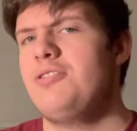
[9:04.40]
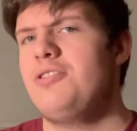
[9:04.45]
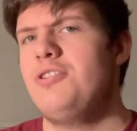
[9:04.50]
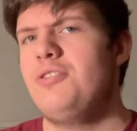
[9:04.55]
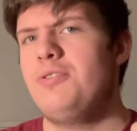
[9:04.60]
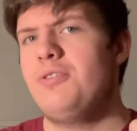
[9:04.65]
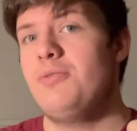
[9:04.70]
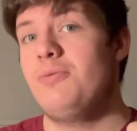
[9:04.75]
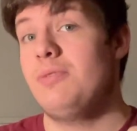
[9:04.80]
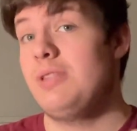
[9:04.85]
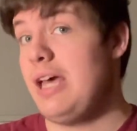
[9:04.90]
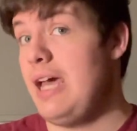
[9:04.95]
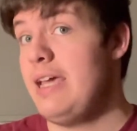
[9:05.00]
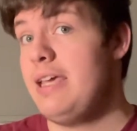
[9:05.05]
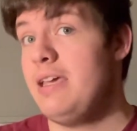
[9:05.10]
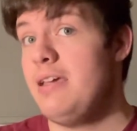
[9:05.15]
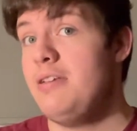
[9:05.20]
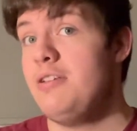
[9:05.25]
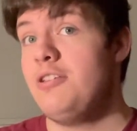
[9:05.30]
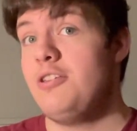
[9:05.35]
Do you like
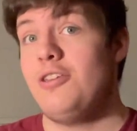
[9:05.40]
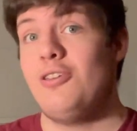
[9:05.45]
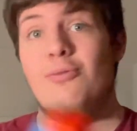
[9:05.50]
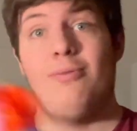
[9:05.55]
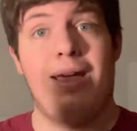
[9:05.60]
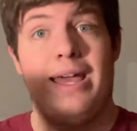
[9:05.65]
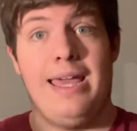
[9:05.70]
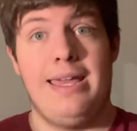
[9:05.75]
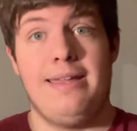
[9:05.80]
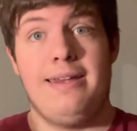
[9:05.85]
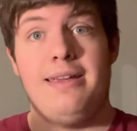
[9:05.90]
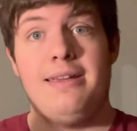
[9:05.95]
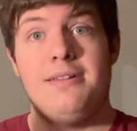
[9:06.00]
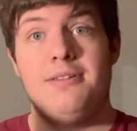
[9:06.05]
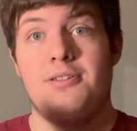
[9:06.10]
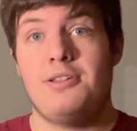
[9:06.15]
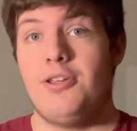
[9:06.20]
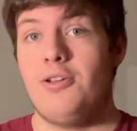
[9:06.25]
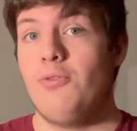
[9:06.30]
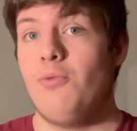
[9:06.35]
it? Do you hate it?
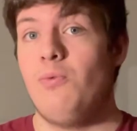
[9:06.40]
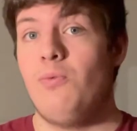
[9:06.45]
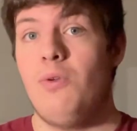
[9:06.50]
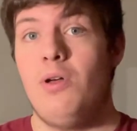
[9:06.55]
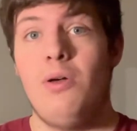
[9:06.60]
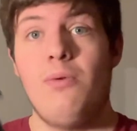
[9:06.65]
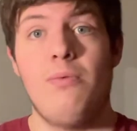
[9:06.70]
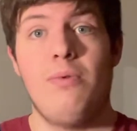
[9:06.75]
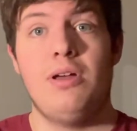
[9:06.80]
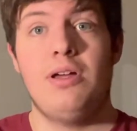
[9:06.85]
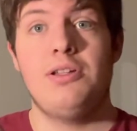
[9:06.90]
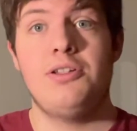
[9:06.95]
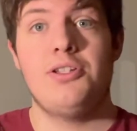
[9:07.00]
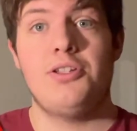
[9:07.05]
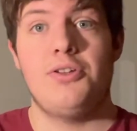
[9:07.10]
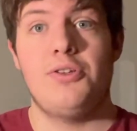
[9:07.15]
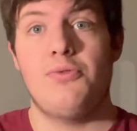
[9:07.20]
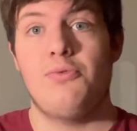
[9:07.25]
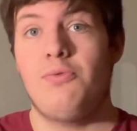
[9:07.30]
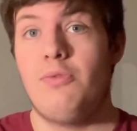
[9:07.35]
Do you want one? Do
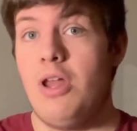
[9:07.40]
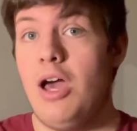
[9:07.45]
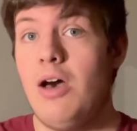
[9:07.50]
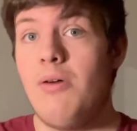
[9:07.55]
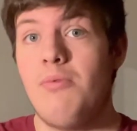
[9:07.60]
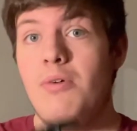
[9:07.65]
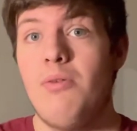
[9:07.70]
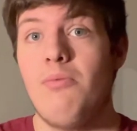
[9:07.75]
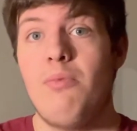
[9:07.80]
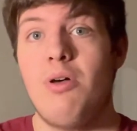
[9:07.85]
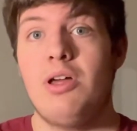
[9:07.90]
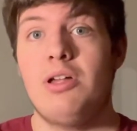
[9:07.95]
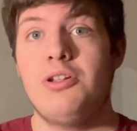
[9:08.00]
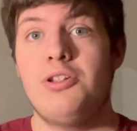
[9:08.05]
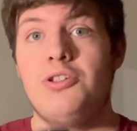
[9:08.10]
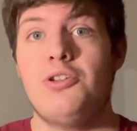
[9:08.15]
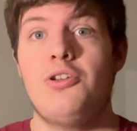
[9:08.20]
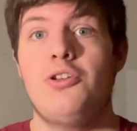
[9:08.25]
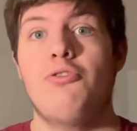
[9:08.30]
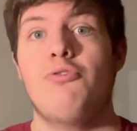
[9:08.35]
you not want one?
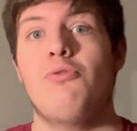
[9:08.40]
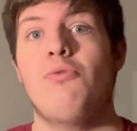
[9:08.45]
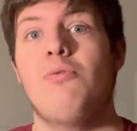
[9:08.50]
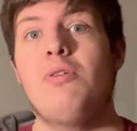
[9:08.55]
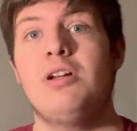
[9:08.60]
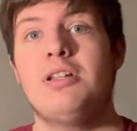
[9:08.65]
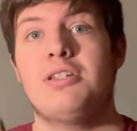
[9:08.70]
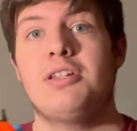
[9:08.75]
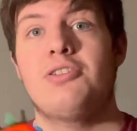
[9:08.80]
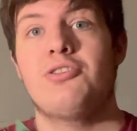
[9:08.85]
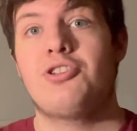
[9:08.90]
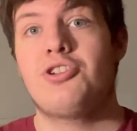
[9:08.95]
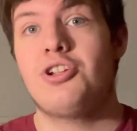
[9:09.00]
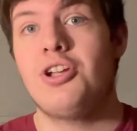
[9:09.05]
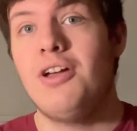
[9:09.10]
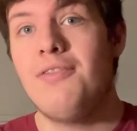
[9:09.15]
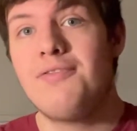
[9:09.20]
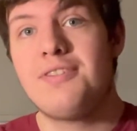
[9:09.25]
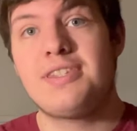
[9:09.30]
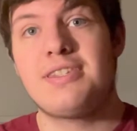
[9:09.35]
Do you want to
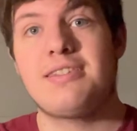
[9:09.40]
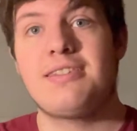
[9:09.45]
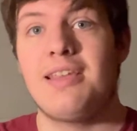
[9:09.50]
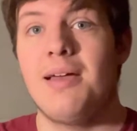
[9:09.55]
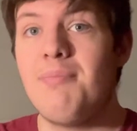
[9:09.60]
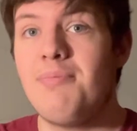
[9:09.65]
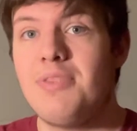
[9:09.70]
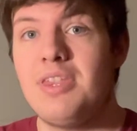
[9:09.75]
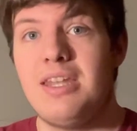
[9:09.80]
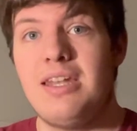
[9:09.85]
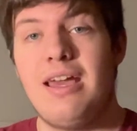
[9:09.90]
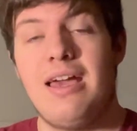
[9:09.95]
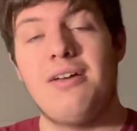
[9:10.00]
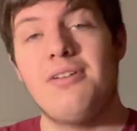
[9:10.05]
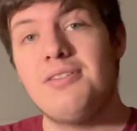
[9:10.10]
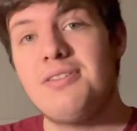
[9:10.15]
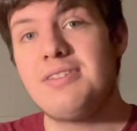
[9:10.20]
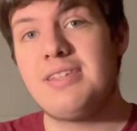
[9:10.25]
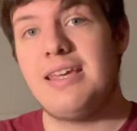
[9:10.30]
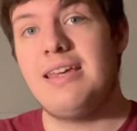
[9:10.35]
shove something
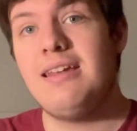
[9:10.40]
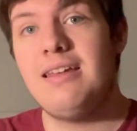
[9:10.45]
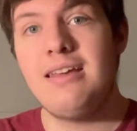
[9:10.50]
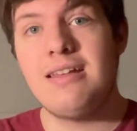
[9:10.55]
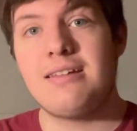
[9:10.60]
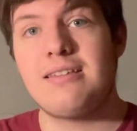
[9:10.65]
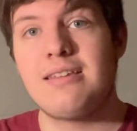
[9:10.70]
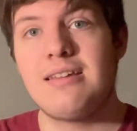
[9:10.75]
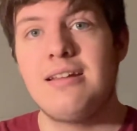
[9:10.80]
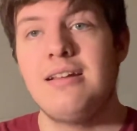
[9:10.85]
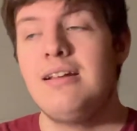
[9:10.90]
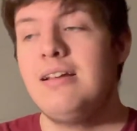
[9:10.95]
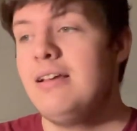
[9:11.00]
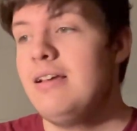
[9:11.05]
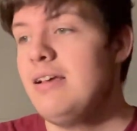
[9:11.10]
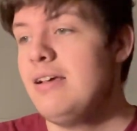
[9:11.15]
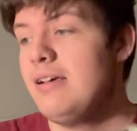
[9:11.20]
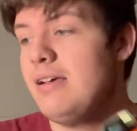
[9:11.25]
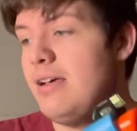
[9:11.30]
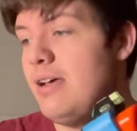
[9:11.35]
else in it?
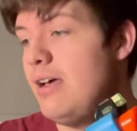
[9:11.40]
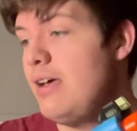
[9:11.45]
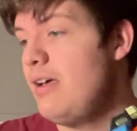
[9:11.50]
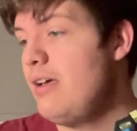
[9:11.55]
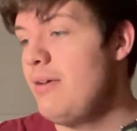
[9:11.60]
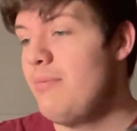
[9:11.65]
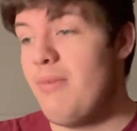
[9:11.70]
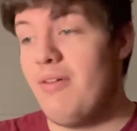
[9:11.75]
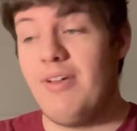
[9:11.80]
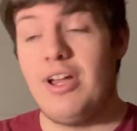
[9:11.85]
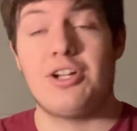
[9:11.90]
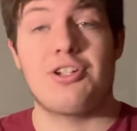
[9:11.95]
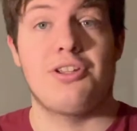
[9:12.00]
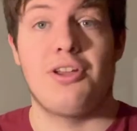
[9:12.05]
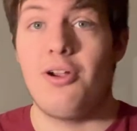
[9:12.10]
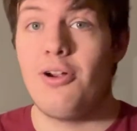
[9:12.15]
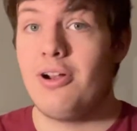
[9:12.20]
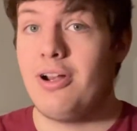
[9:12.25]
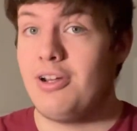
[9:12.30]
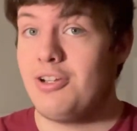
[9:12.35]
I've actually
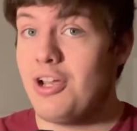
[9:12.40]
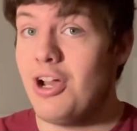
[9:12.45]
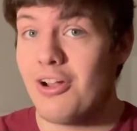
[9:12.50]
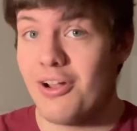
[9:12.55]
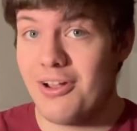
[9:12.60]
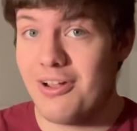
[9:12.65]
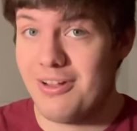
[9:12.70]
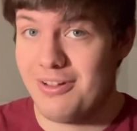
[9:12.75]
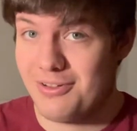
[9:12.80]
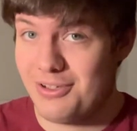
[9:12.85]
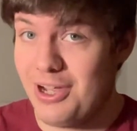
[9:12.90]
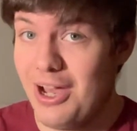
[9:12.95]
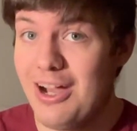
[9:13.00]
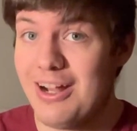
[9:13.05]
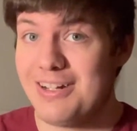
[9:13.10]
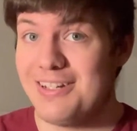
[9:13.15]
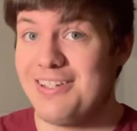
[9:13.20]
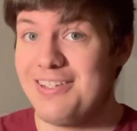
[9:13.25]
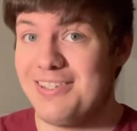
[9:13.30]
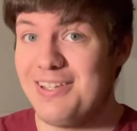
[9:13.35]
already
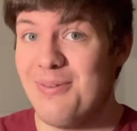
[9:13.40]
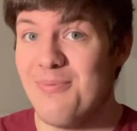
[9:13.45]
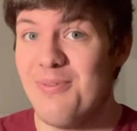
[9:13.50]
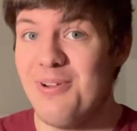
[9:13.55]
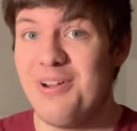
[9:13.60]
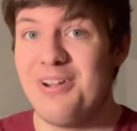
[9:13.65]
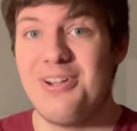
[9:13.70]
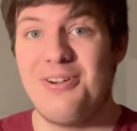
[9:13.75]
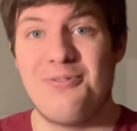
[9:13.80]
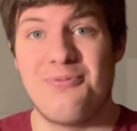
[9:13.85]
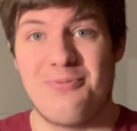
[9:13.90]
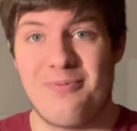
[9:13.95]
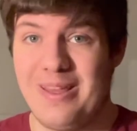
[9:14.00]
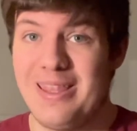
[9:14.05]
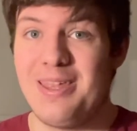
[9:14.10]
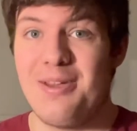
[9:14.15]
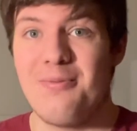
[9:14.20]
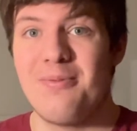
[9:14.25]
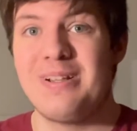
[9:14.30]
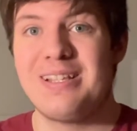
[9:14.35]
talked to someone who
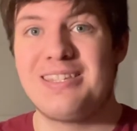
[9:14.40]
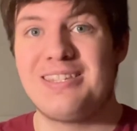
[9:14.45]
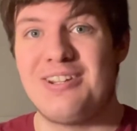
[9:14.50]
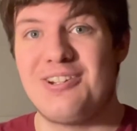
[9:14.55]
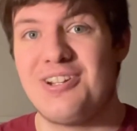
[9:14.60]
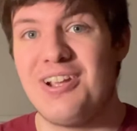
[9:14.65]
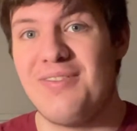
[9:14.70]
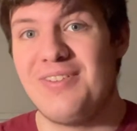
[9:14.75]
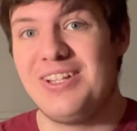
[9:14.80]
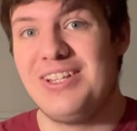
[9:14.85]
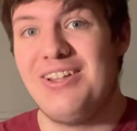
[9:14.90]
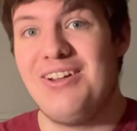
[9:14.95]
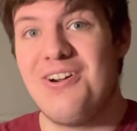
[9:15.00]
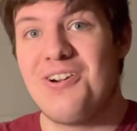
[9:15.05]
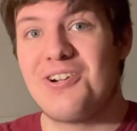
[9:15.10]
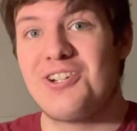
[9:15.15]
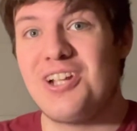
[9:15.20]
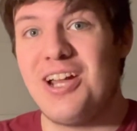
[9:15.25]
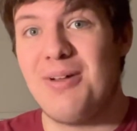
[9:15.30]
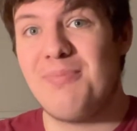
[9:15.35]
really wants to shove a long
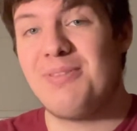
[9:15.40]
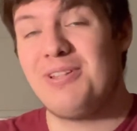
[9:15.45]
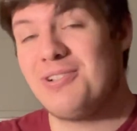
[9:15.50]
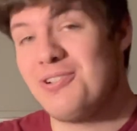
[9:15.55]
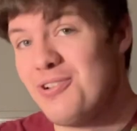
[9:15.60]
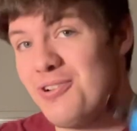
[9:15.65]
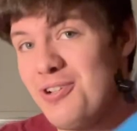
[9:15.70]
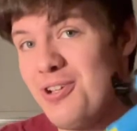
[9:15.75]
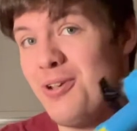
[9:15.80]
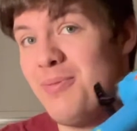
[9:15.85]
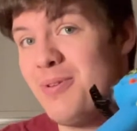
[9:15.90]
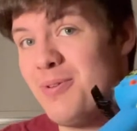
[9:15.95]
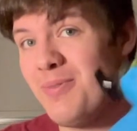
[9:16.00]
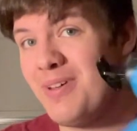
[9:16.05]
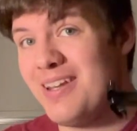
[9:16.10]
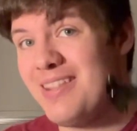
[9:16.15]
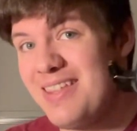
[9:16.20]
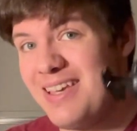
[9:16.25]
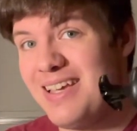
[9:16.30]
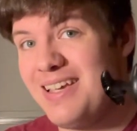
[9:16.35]
shot plunger tube in
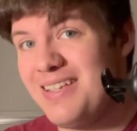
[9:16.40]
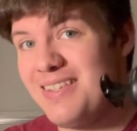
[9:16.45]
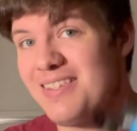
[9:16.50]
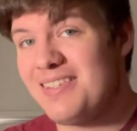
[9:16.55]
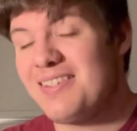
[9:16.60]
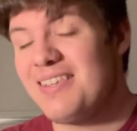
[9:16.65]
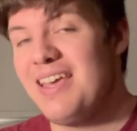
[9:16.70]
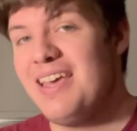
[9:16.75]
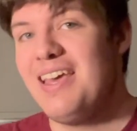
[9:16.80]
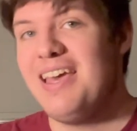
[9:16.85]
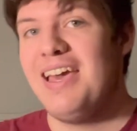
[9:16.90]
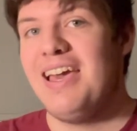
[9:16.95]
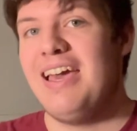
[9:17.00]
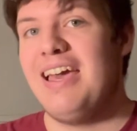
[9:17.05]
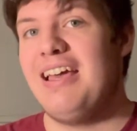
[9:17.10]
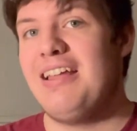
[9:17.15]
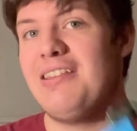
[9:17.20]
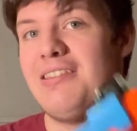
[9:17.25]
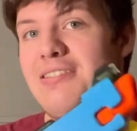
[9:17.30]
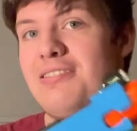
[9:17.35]
one of these,
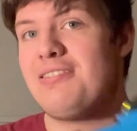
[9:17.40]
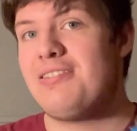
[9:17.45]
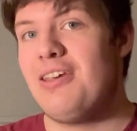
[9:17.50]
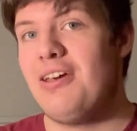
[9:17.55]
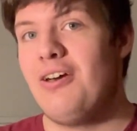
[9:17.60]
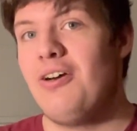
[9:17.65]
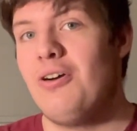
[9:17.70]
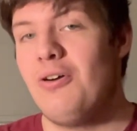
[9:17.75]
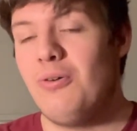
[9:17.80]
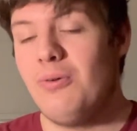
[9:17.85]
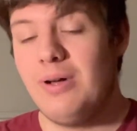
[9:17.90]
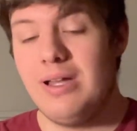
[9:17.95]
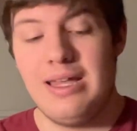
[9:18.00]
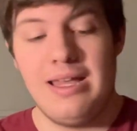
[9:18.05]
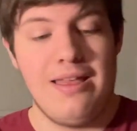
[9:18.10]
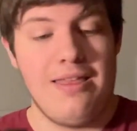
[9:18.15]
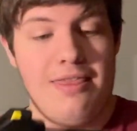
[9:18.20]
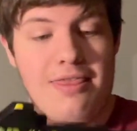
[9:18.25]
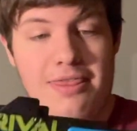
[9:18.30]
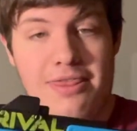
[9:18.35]
and so
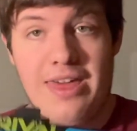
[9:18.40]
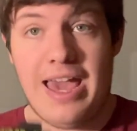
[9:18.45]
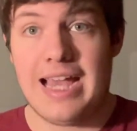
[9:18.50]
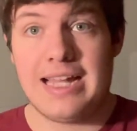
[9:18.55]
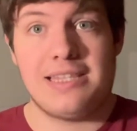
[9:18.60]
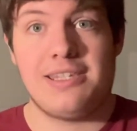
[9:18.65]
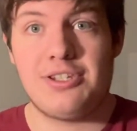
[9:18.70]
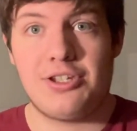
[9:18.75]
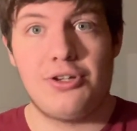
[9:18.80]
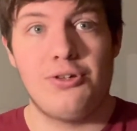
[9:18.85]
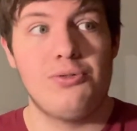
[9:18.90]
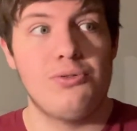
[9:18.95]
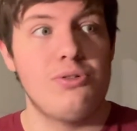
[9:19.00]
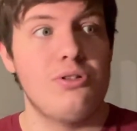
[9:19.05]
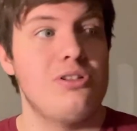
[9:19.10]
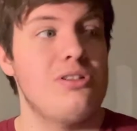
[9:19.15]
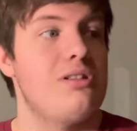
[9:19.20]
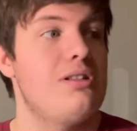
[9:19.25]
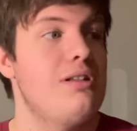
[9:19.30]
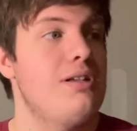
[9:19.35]
that's
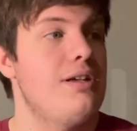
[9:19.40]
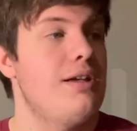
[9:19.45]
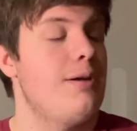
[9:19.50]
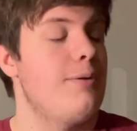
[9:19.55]
cool.